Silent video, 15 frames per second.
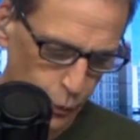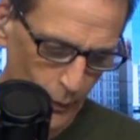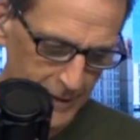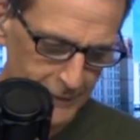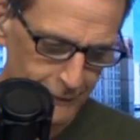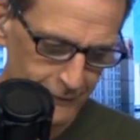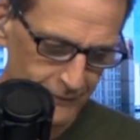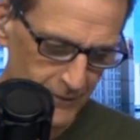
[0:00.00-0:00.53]

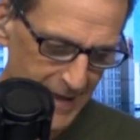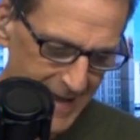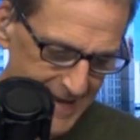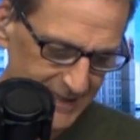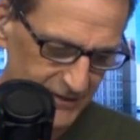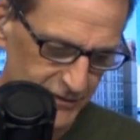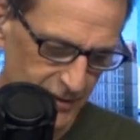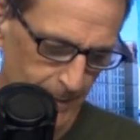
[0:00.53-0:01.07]

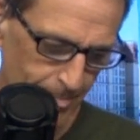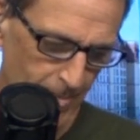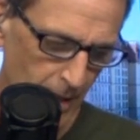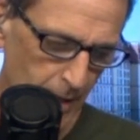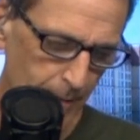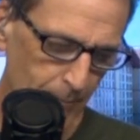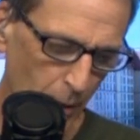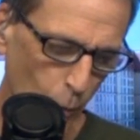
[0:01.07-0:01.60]
28.
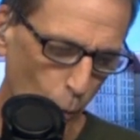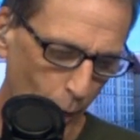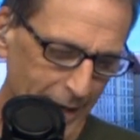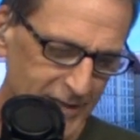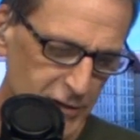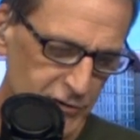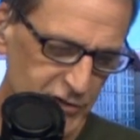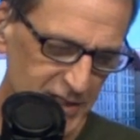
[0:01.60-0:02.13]
But
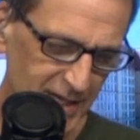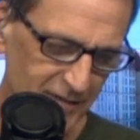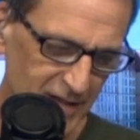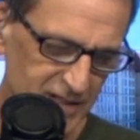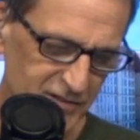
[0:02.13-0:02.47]
when you see